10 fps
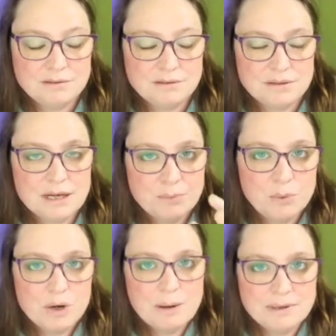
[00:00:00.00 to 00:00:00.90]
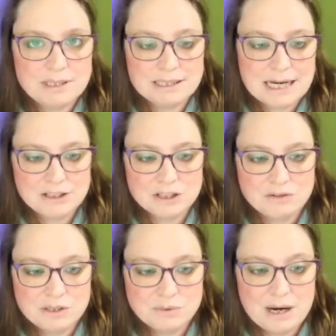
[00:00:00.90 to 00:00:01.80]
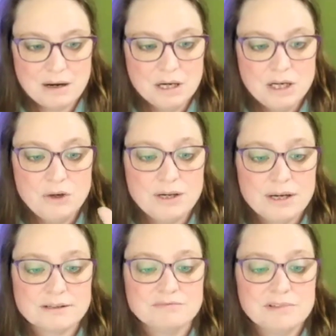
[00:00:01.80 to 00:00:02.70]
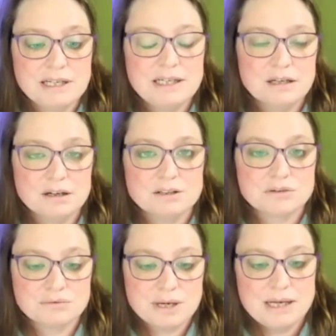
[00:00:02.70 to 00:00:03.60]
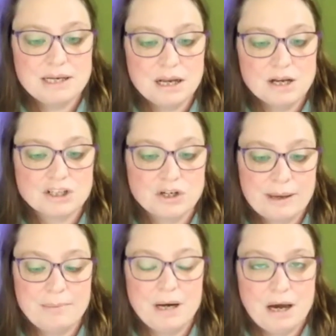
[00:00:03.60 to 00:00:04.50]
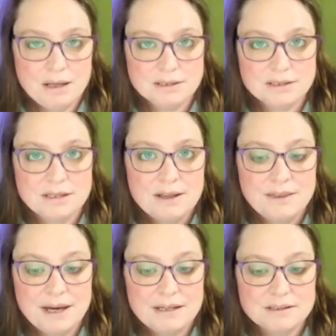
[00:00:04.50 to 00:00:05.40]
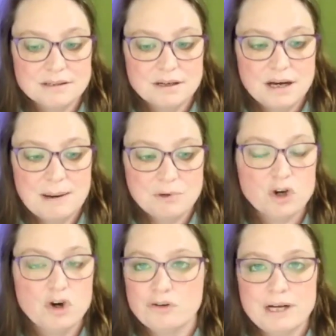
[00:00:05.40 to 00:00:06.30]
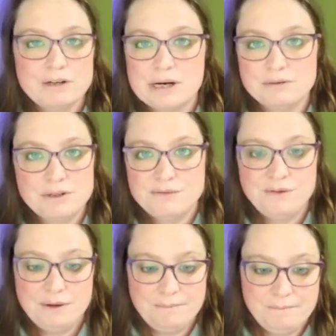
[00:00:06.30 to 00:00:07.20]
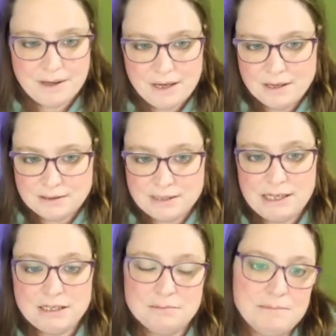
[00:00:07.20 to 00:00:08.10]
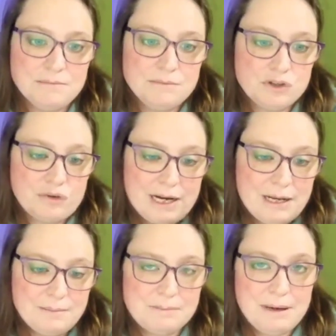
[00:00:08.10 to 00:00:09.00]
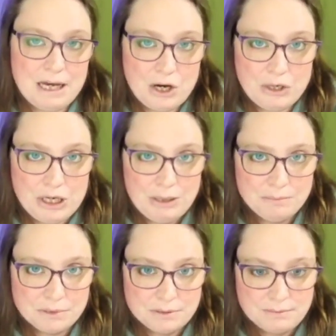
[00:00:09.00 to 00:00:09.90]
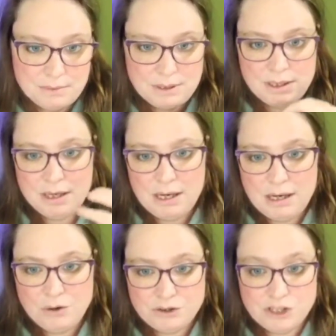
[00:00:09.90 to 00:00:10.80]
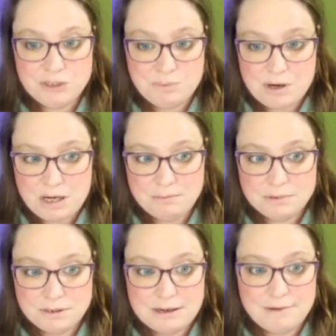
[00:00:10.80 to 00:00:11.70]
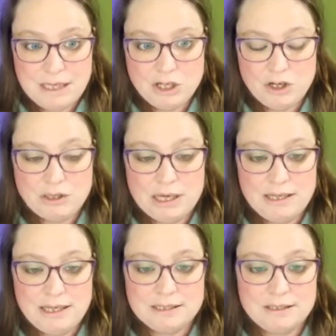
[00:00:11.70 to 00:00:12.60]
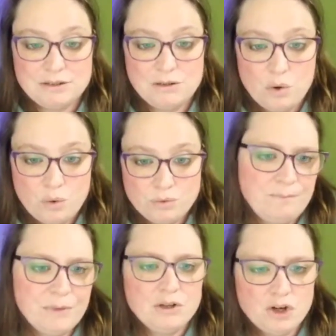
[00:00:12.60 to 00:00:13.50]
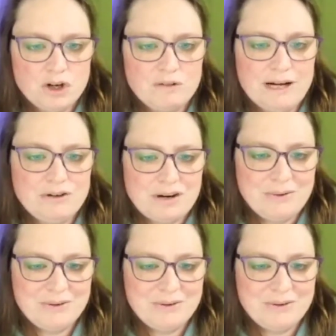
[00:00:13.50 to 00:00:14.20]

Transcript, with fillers: they will come into this category as well. You can get some really nice green, lush looking plants that um, tolerate drought just fine. So sedums, geraniums, and pelargoniums, osteospermums, they're really good, and these can all tolerate drought